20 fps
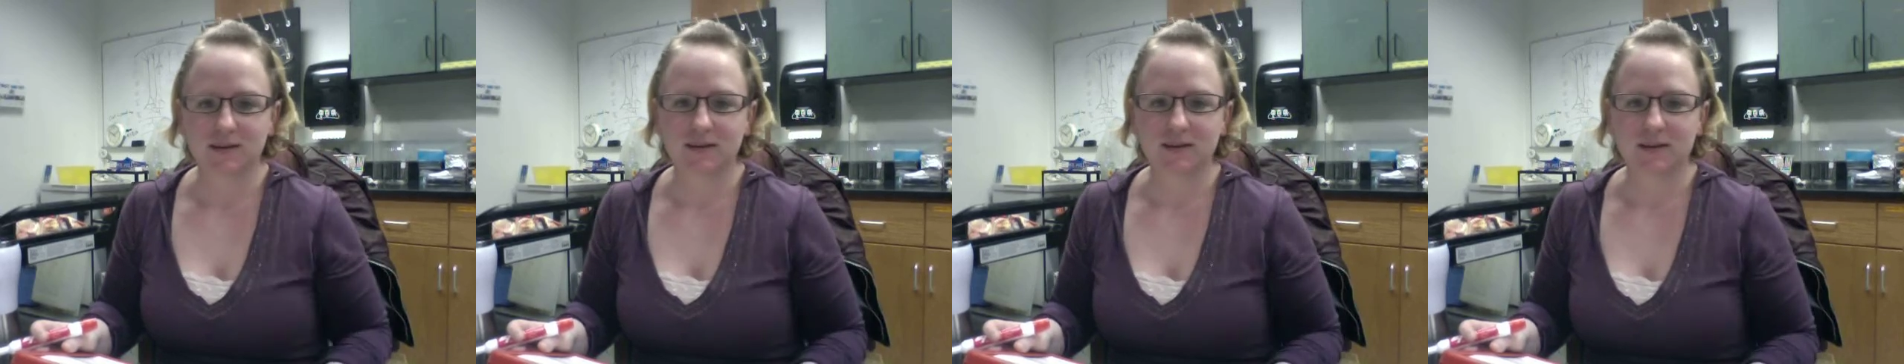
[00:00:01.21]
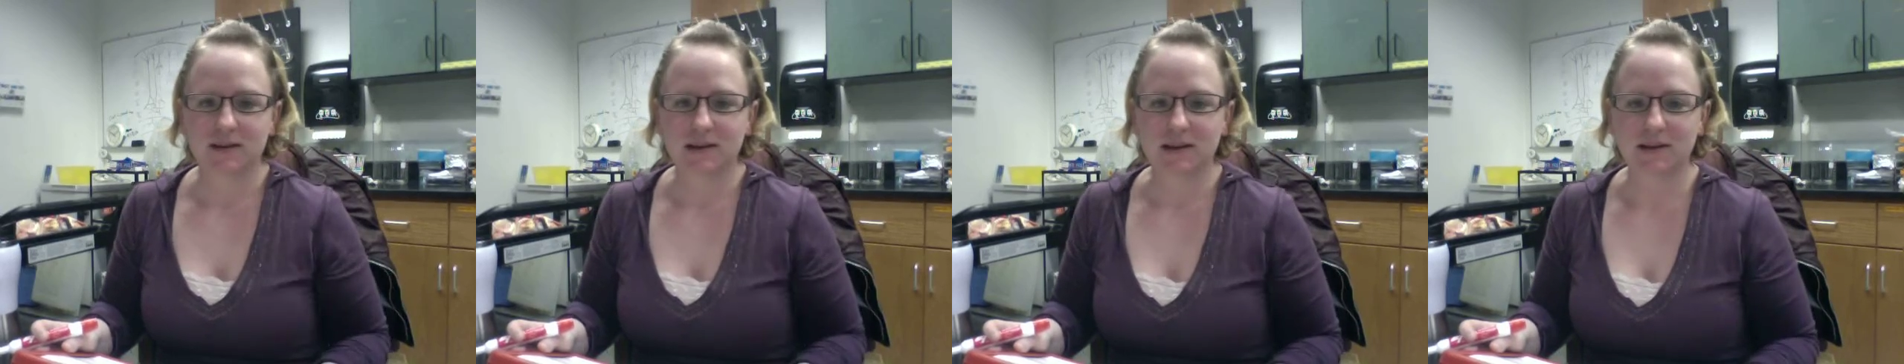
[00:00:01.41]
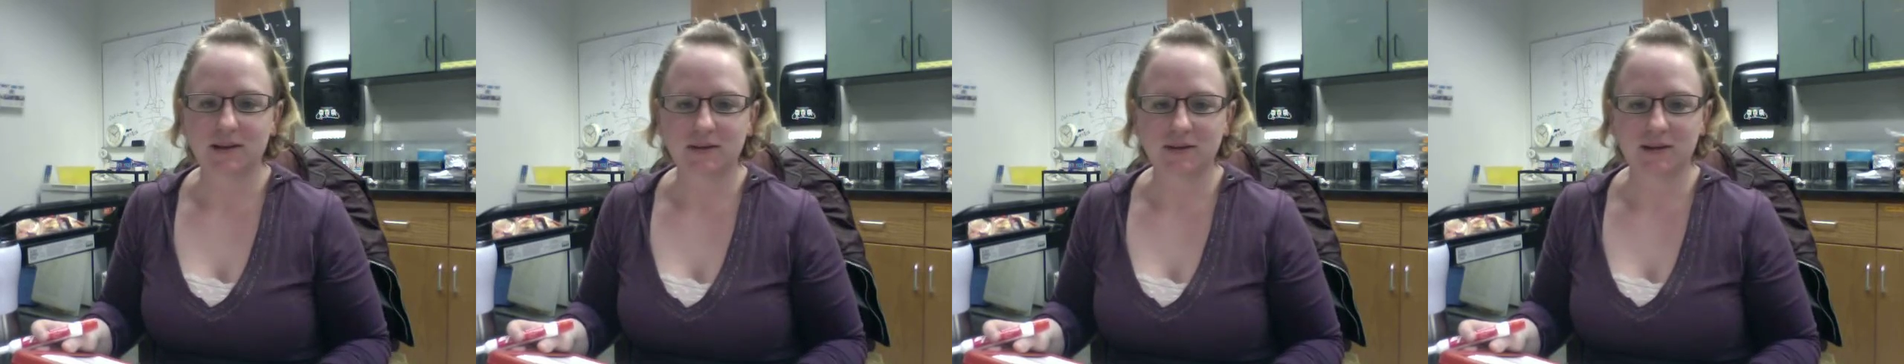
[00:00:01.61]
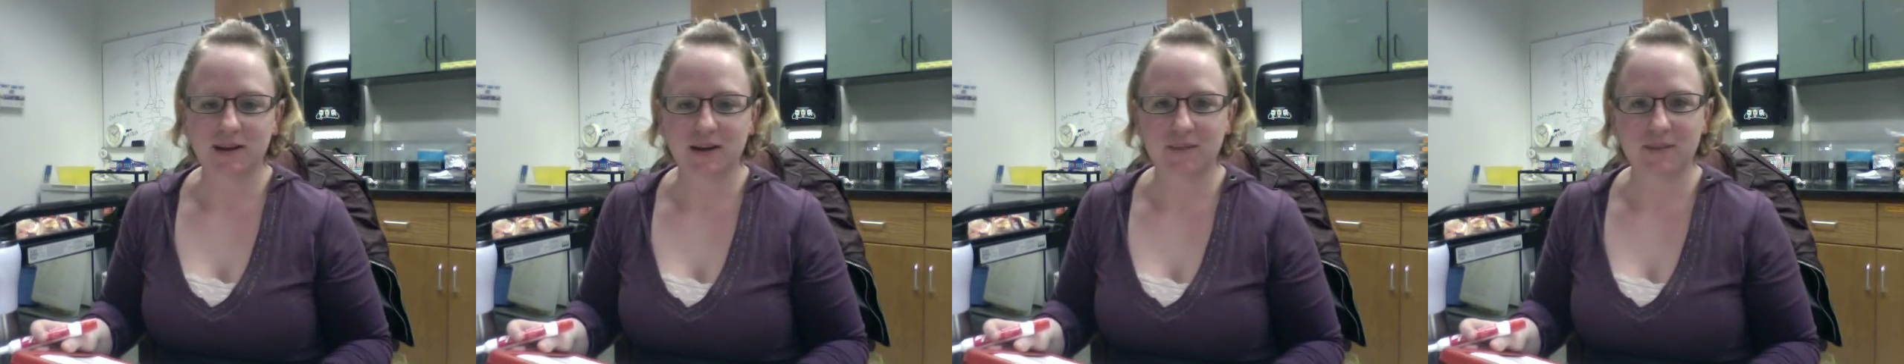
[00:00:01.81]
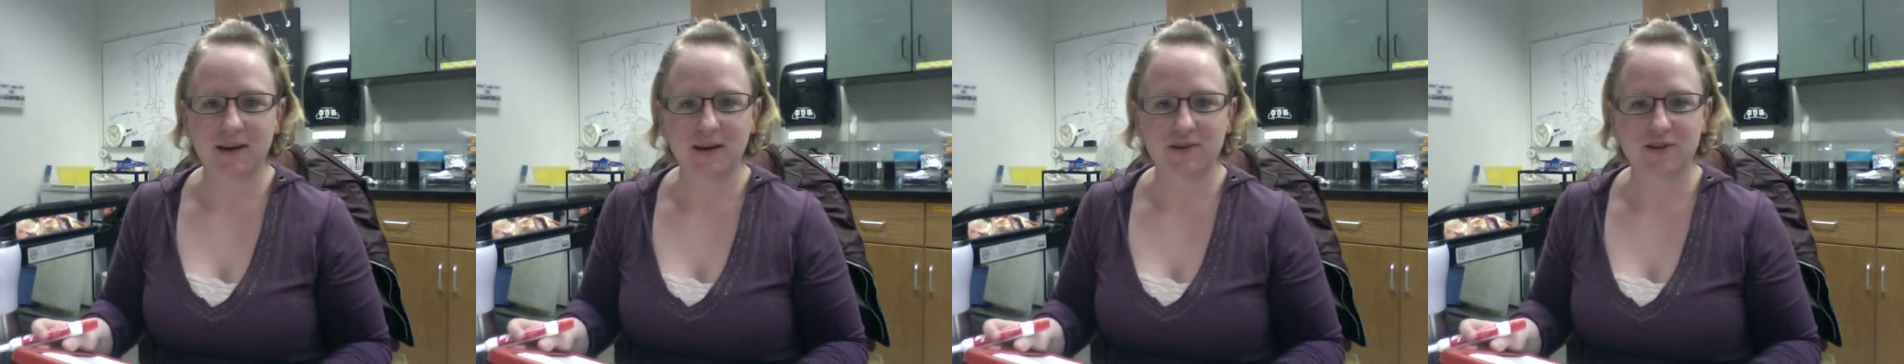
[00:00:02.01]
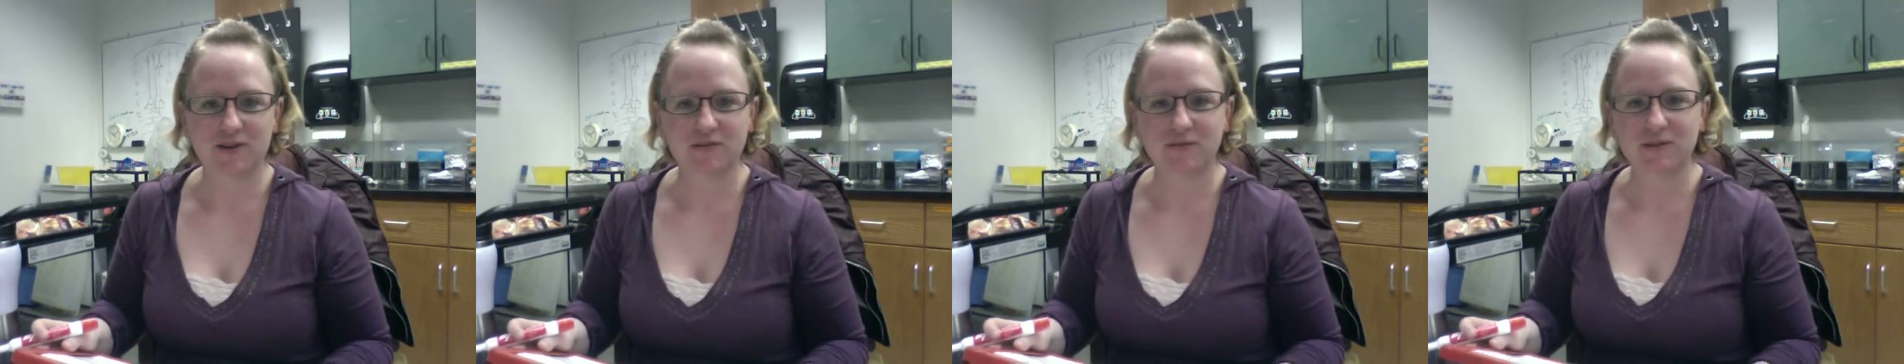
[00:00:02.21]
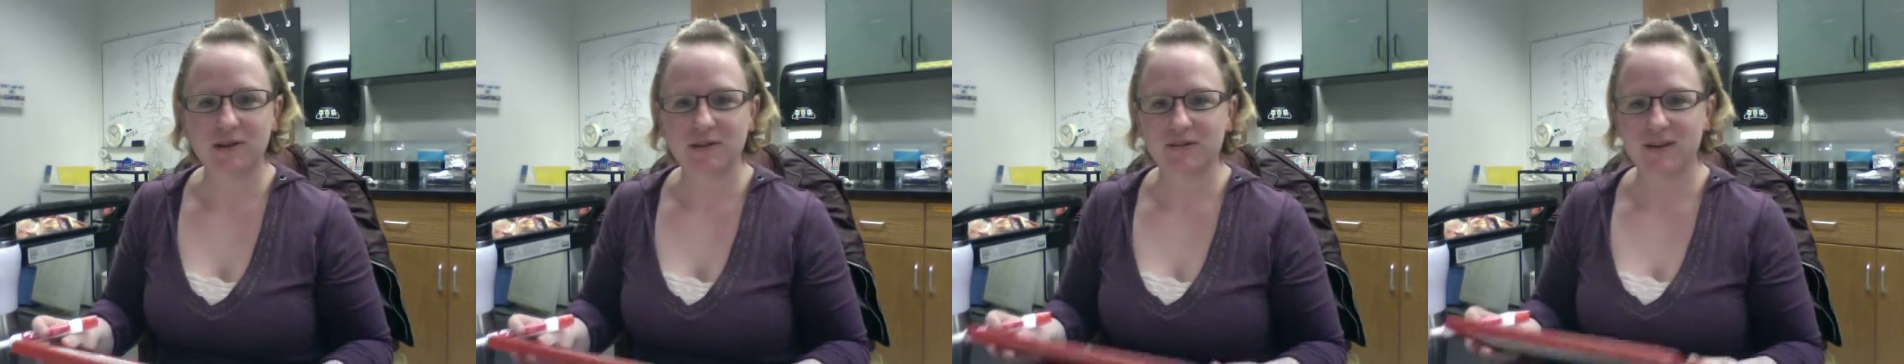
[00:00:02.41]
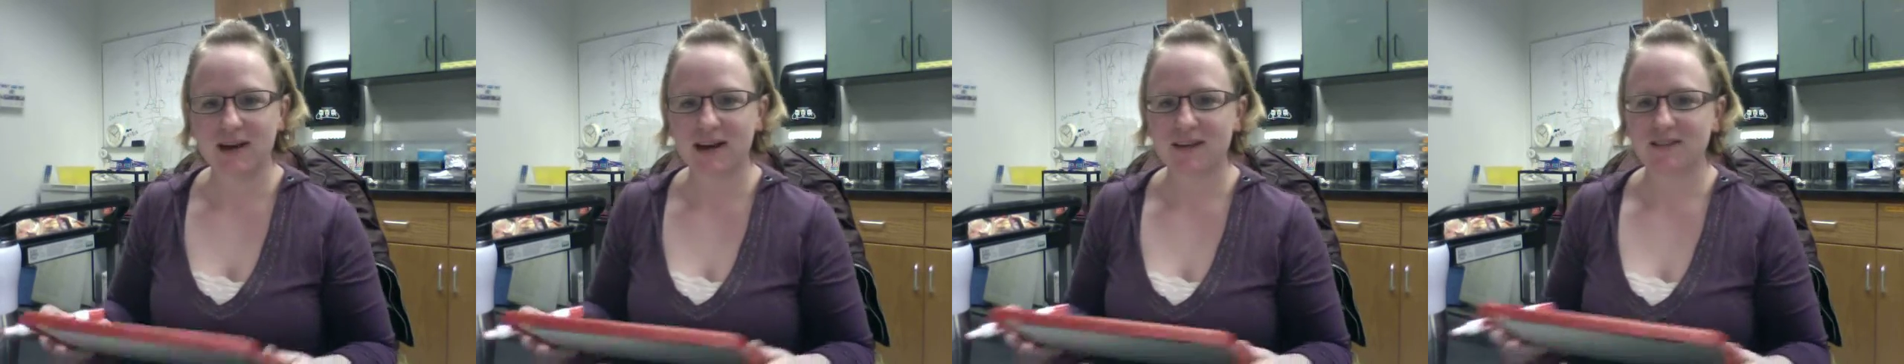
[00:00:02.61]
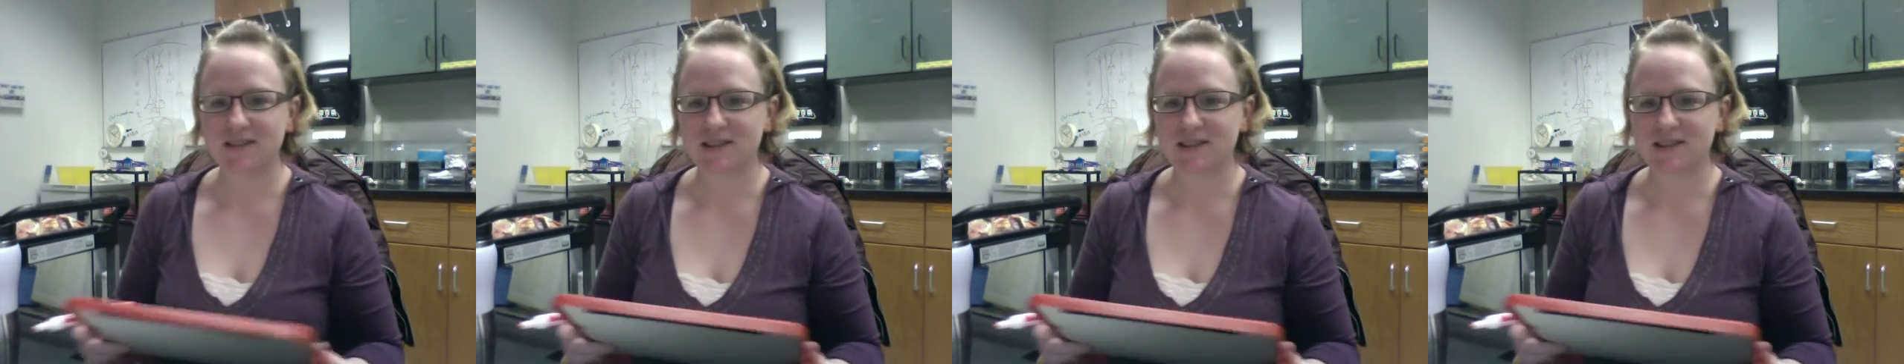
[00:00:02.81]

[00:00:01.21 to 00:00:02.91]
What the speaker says: Hello again, Bio245.